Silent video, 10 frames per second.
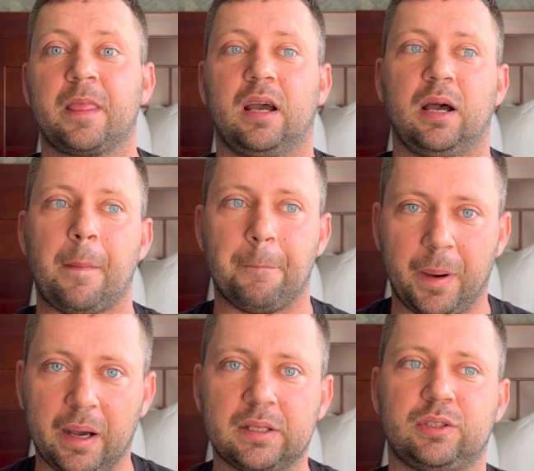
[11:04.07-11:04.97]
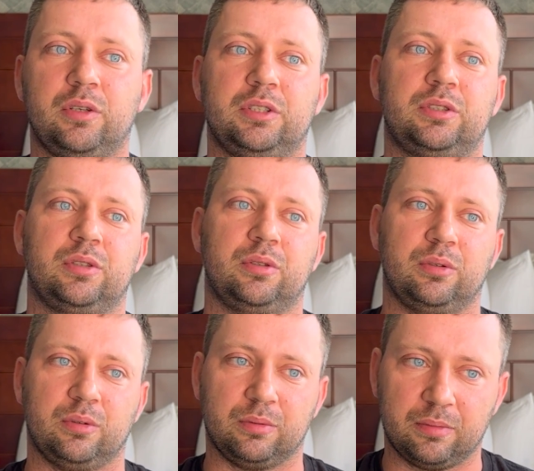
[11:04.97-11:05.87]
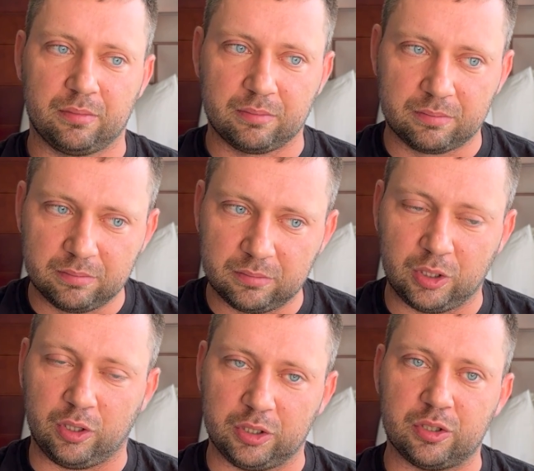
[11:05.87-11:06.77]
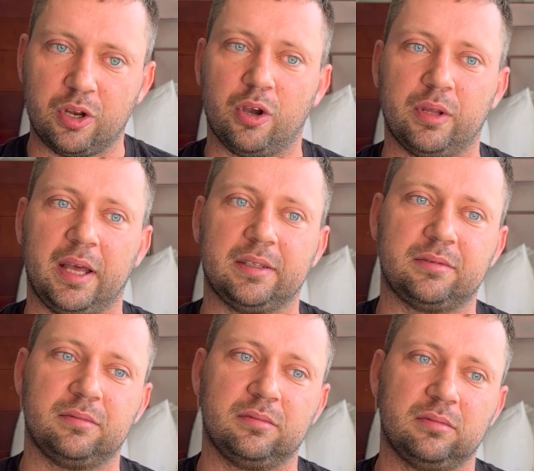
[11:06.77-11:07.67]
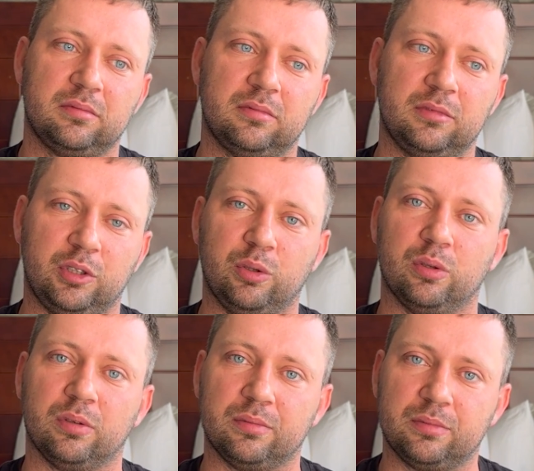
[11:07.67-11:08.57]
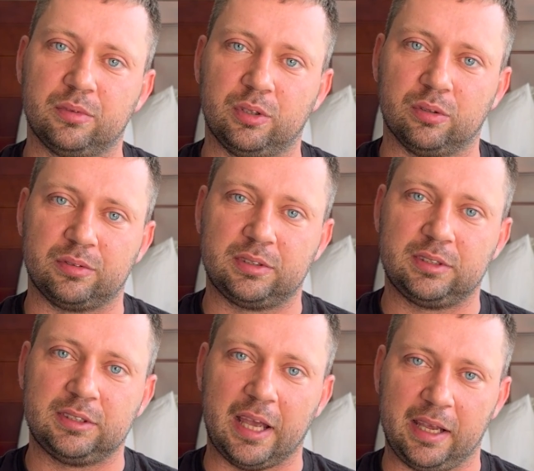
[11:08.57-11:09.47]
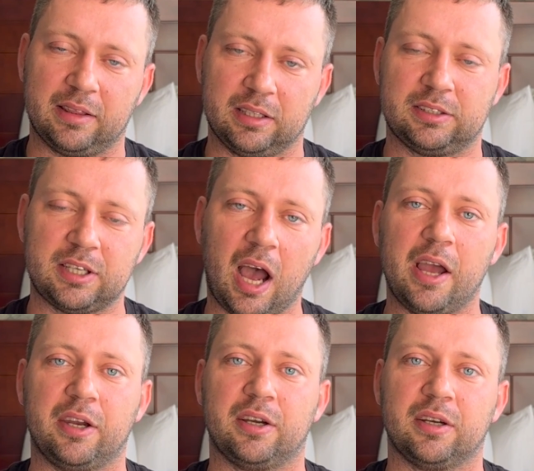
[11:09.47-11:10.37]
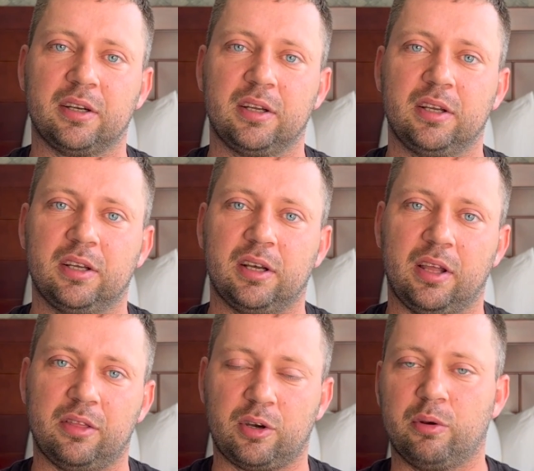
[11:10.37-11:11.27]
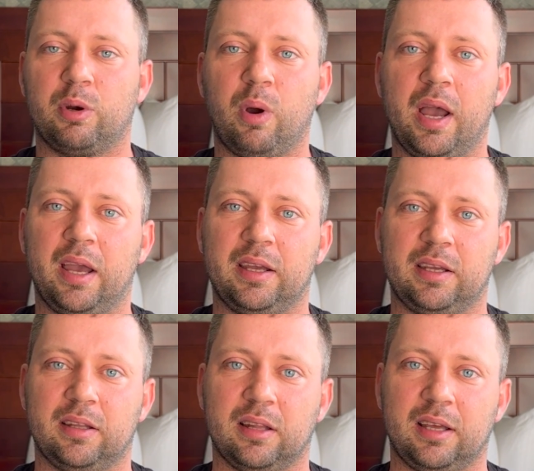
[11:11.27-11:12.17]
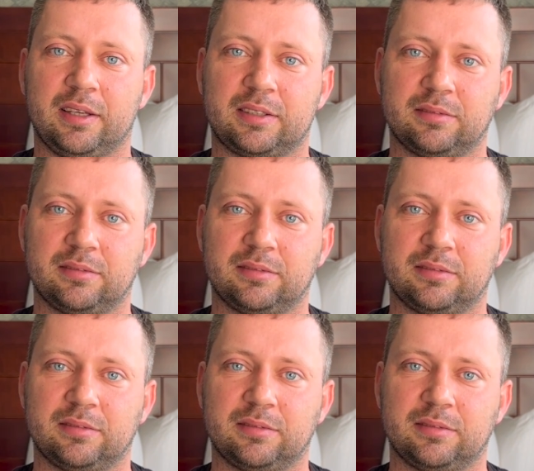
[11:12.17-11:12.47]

But you need to know that you'll take that tire and throw it away in like